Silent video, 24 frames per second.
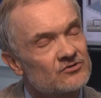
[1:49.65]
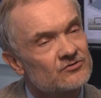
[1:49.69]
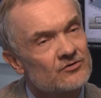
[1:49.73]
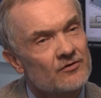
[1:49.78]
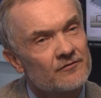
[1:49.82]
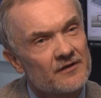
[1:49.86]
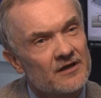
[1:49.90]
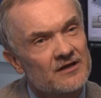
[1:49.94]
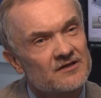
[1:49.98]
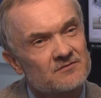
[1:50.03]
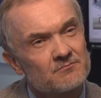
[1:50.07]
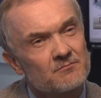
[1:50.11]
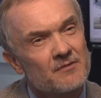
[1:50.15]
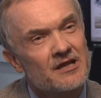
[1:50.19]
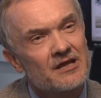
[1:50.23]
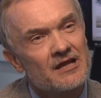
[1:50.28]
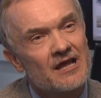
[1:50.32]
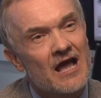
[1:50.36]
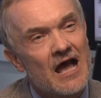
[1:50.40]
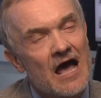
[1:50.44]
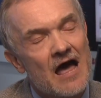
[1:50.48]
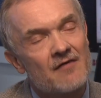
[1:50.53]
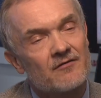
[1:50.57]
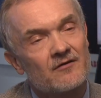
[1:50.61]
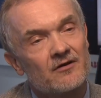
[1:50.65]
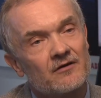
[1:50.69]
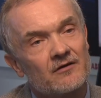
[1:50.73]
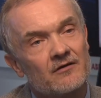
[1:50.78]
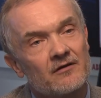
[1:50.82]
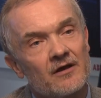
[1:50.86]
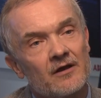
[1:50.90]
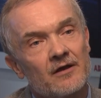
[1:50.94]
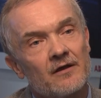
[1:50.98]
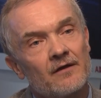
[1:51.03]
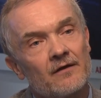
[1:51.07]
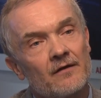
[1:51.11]
So there's many other
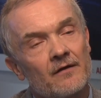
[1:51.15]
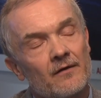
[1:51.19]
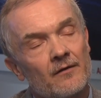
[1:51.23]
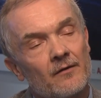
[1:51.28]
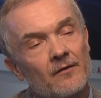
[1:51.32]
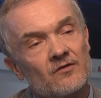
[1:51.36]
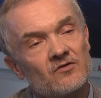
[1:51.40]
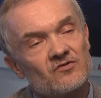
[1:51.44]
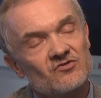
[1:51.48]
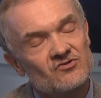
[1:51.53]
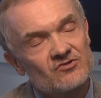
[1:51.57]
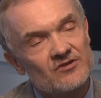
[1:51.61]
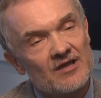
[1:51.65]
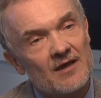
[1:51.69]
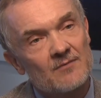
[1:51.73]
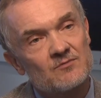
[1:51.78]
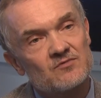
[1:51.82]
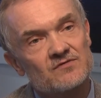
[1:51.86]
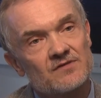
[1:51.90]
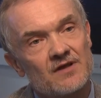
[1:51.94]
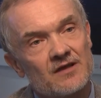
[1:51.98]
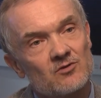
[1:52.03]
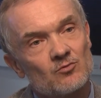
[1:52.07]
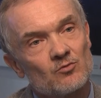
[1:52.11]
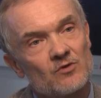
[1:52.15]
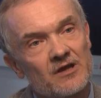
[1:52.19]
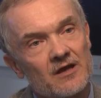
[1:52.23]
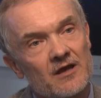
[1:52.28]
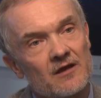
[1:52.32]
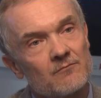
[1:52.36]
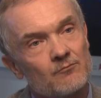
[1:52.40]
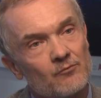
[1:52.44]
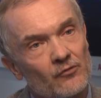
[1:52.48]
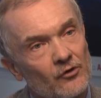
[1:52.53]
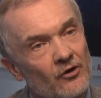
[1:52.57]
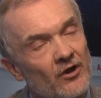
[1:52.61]
steps that we
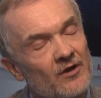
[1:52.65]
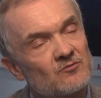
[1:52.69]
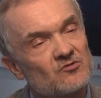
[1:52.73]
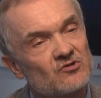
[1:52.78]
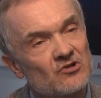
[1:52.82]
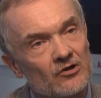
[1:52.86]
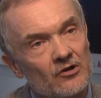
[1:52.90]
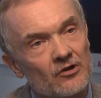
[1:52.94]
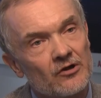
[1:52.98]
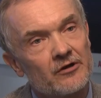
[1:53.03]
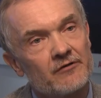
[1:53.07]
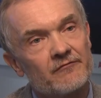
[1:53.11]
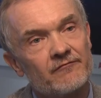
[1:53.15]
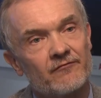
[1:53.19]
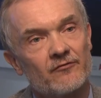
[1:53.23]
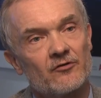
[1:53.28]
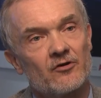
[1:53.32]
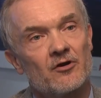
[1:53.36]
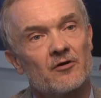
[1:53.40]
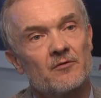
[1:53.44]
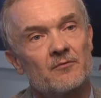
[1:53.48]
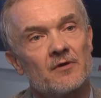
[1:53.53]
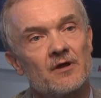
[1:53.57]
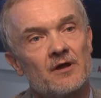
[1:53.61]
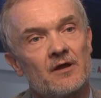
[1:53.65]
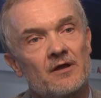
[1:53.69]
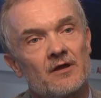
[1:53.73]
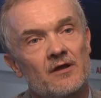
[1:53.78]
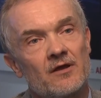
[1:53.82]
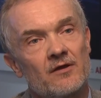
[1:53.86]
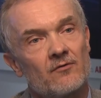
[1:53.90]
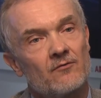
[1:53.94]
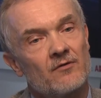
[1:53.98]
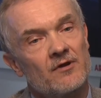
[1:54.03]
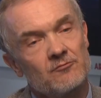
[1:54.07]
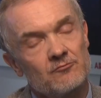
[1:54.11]
can perhaps learn from
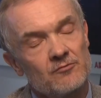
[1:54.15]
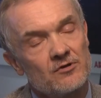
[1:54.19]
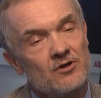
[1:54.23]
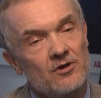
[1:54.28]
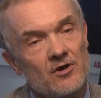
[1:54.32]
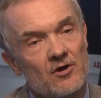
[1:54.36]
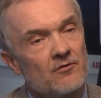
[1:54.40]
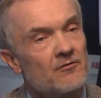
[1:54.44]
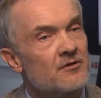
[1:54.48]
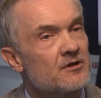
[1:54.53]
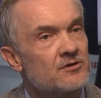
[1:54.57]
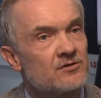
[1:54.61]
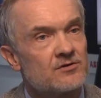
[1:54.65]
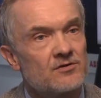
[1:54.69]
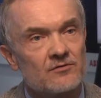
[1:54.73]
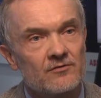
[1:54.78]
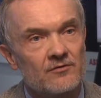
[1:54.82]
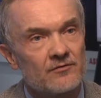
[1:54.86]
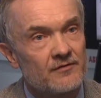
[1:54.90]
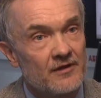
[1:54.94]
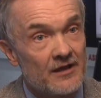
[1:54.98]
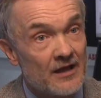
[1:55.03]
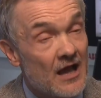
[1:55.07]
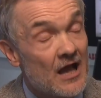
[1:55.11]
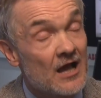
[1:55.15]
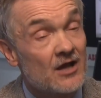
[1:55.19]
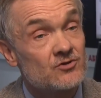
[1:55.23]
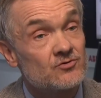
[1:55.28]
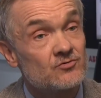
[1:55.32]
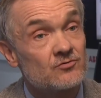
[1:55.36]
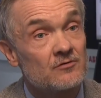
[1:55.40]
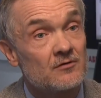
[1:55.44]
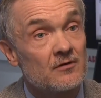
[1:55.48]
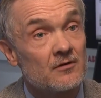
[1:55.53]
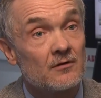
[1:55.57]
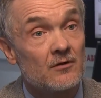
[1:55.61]
when we go into the
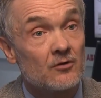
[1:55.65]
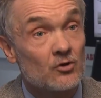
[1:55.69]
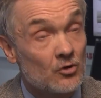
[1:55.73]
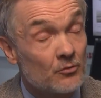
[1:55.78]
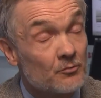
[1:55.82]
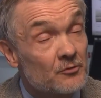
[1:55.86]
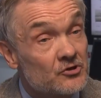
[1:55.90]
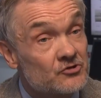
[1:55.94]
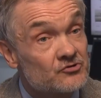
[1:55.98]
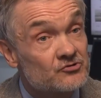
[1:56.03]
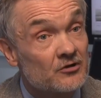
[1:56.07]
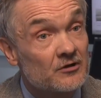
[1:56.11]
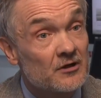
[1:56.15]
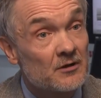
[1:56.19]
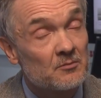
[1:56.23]
actual commercial